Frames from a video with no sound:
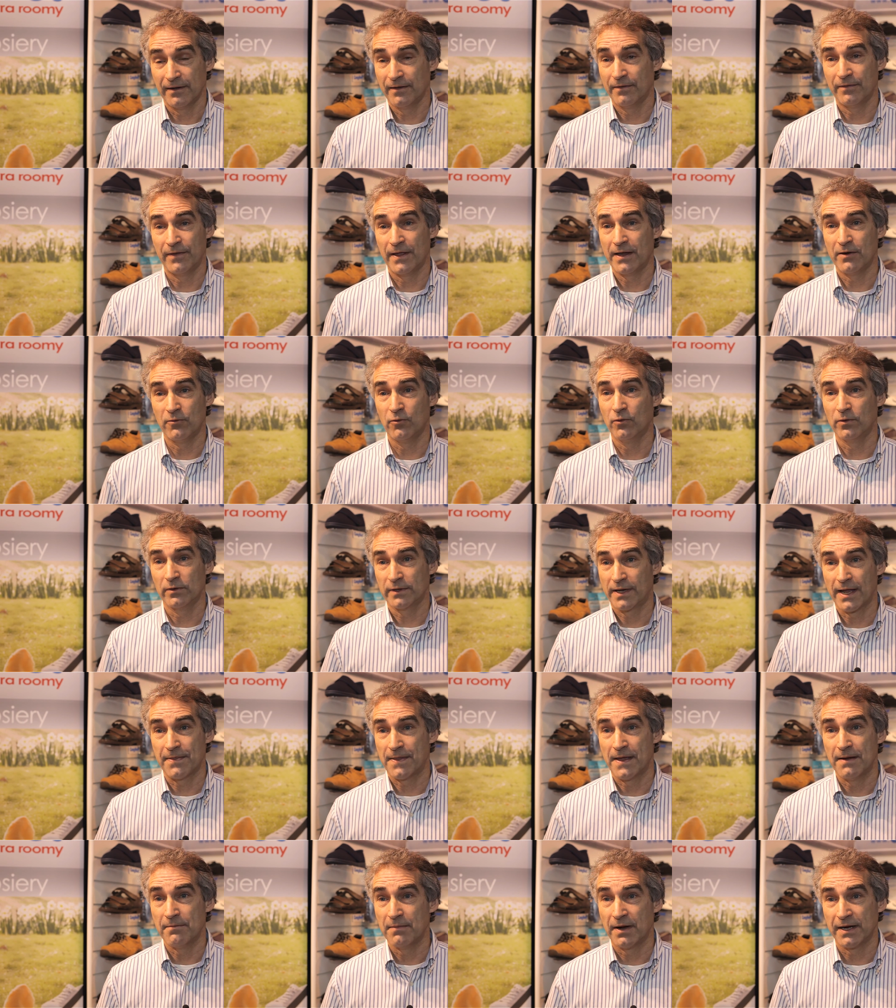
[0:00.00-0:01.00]
they will
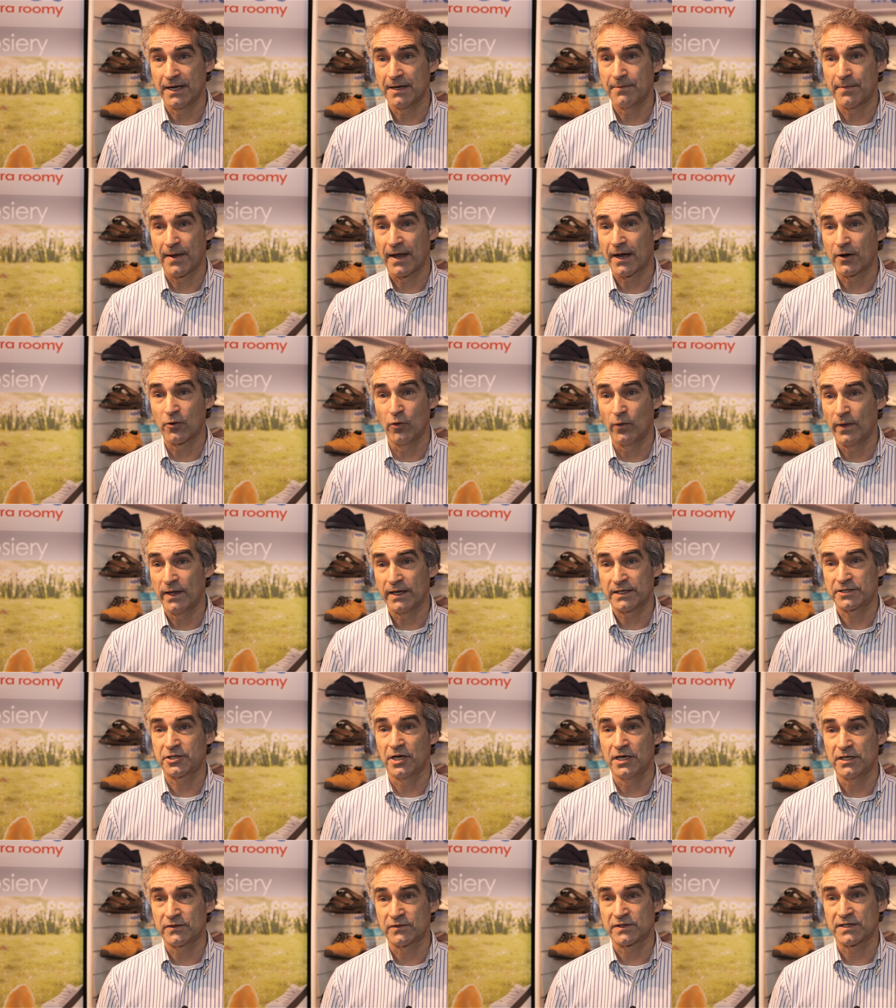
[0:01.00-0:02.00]
get their money back or they
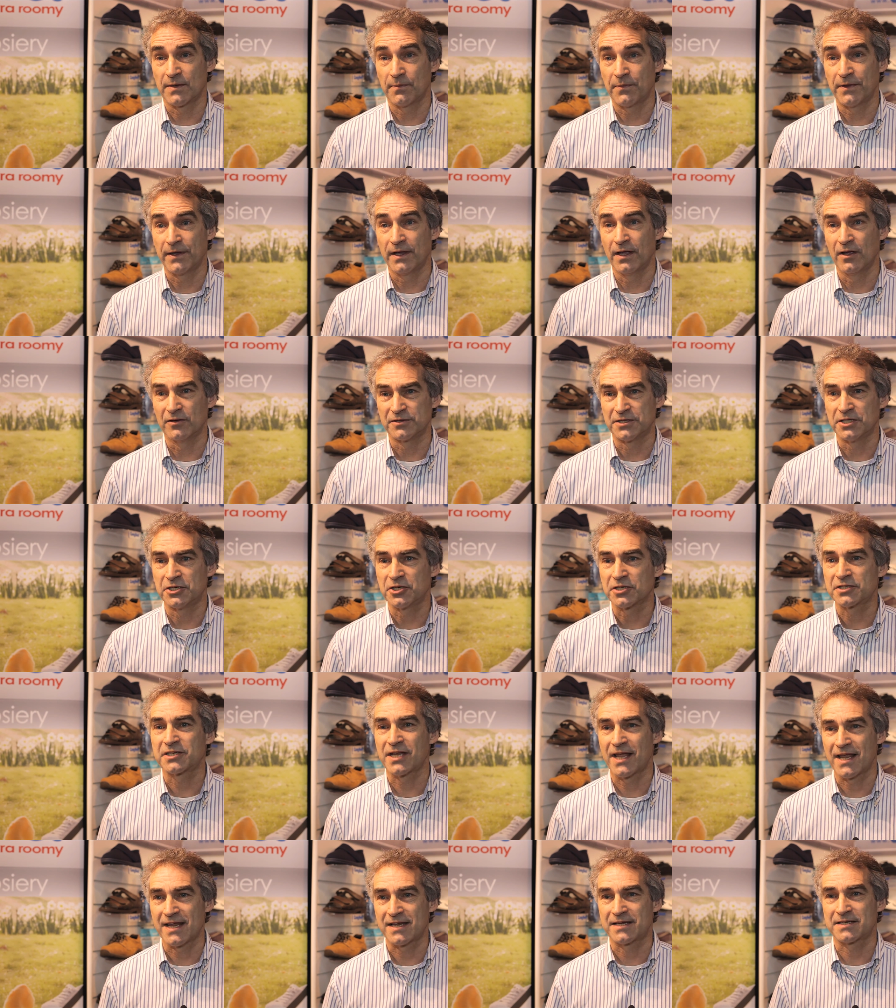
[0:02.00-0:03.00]
exchange for something else. It
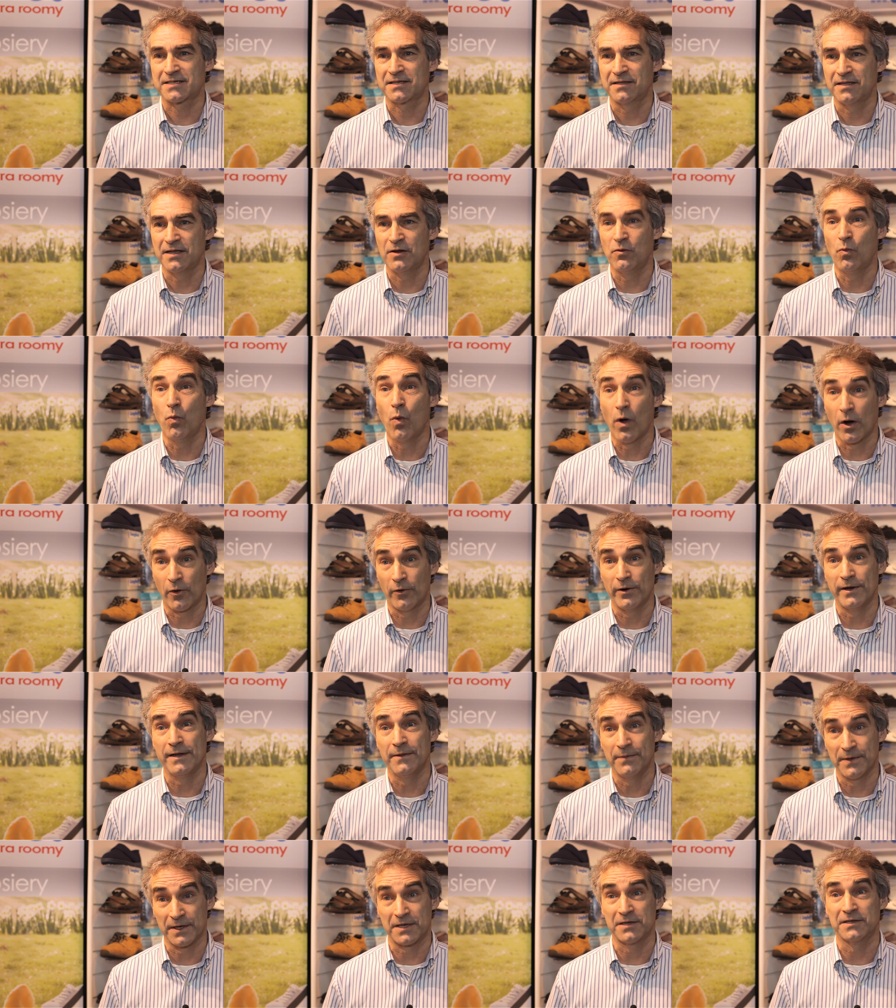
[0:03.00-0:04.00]
just takes the
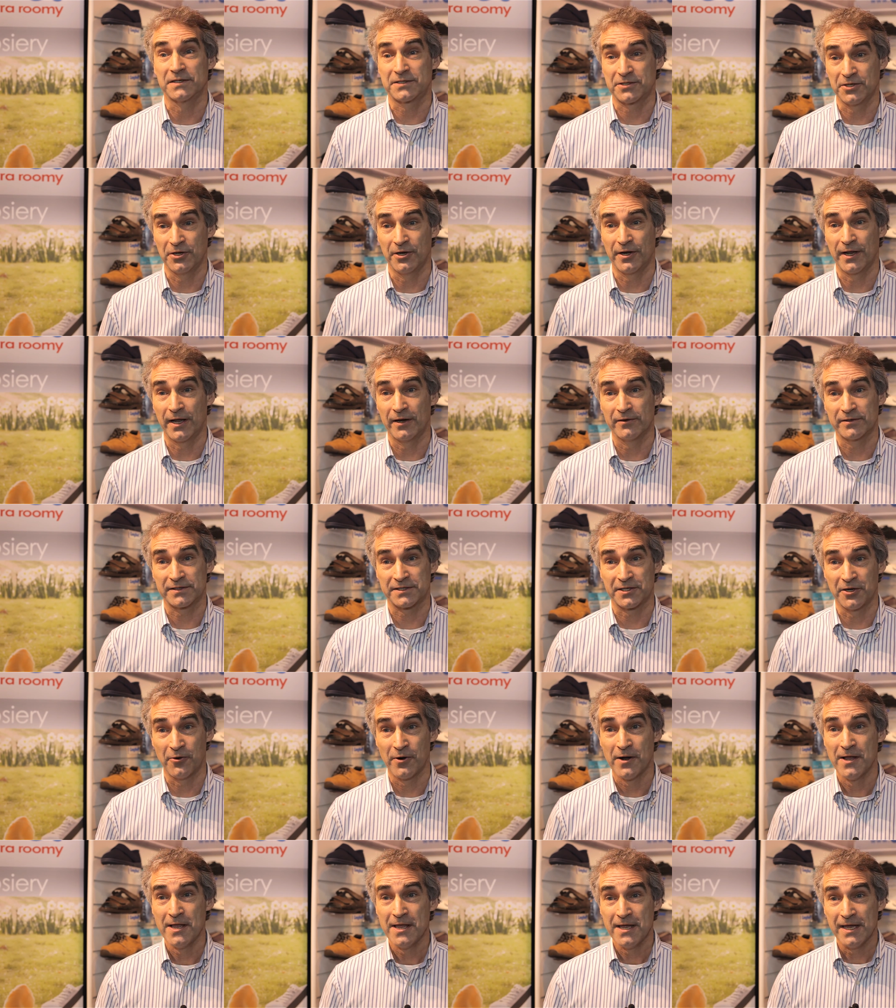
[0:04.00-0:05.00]
worry and the concern out.
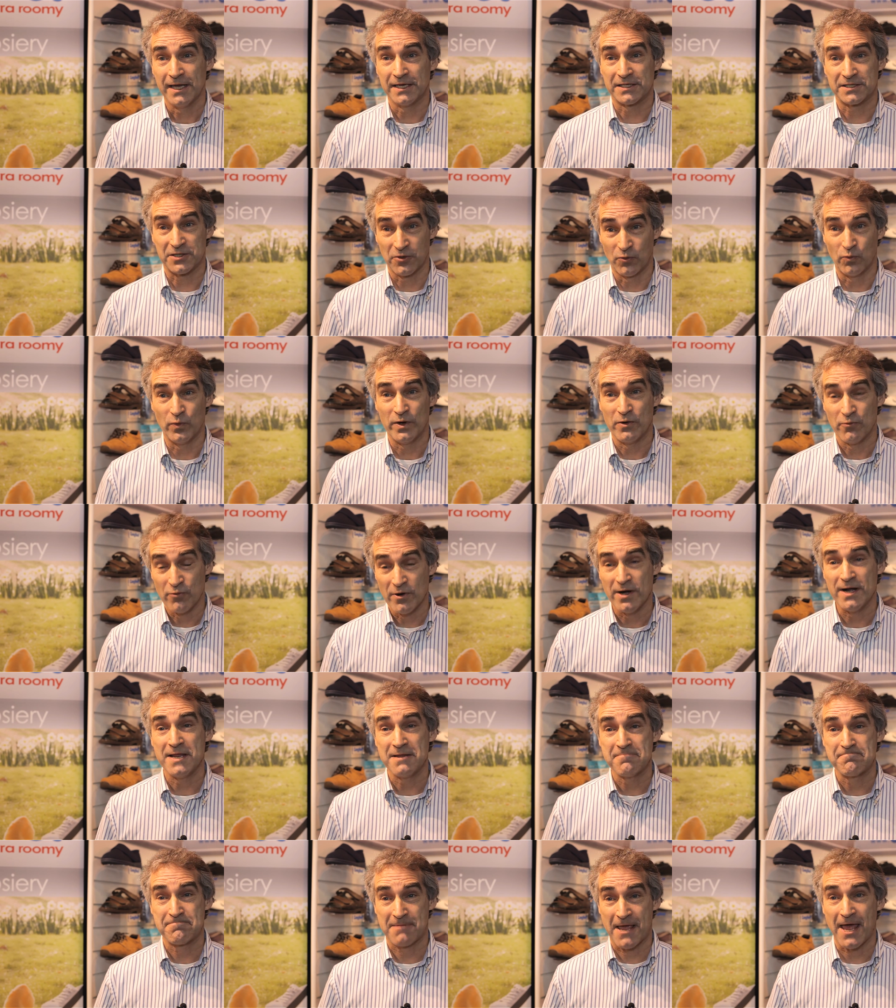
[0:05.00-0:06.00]
So it's that we
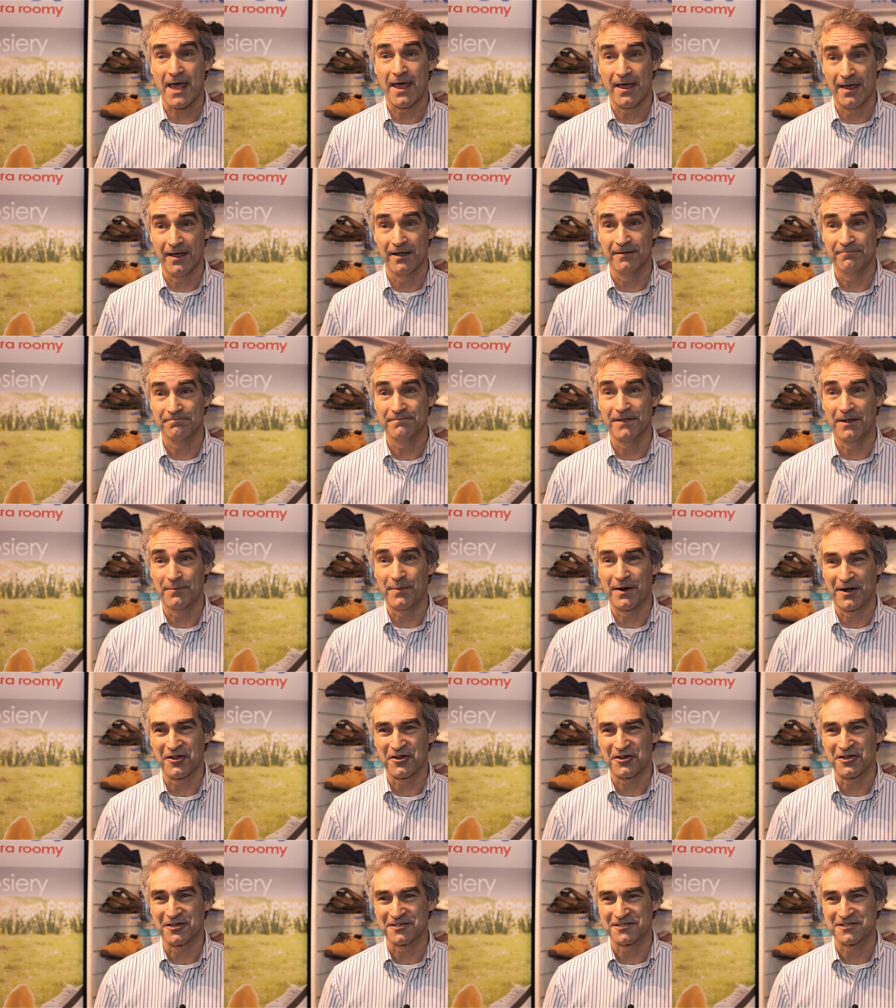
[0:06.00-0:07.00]
really care about
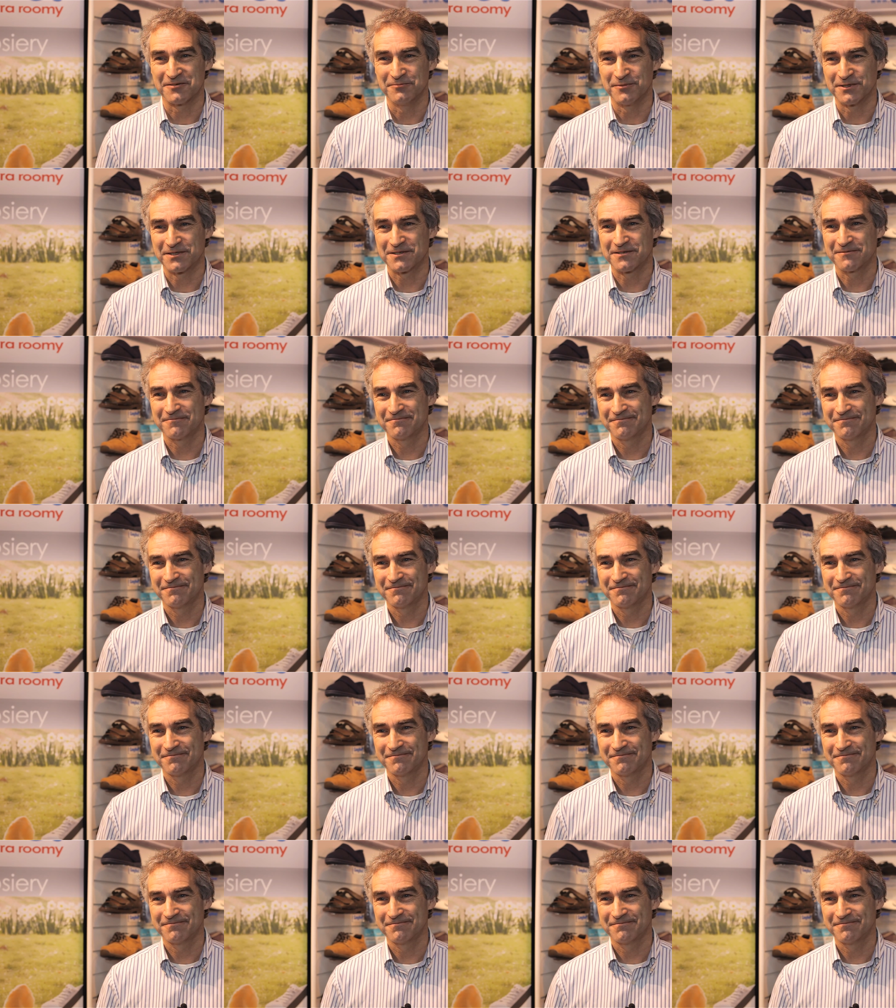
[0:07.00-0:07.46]
our customers.